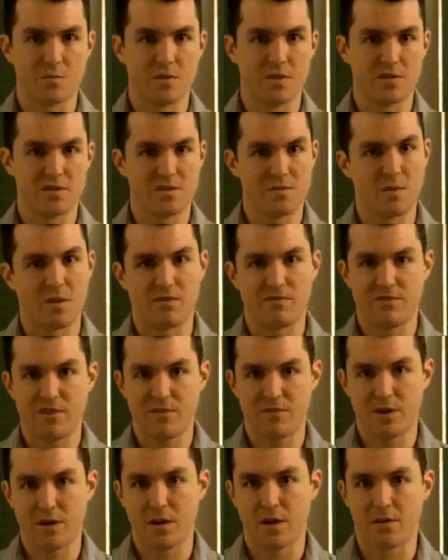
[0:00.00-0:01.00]
but this is about
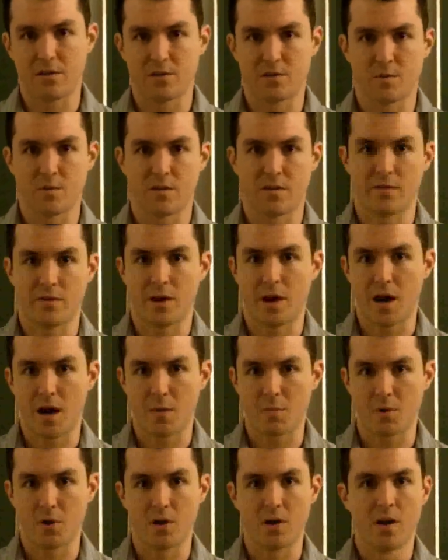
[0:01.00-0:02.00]
$50 worth of
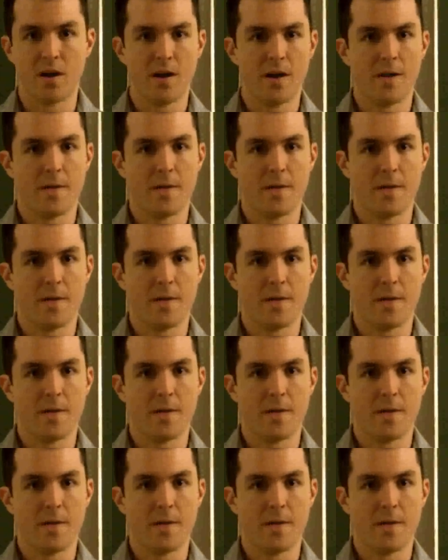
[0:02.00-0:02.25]
copper.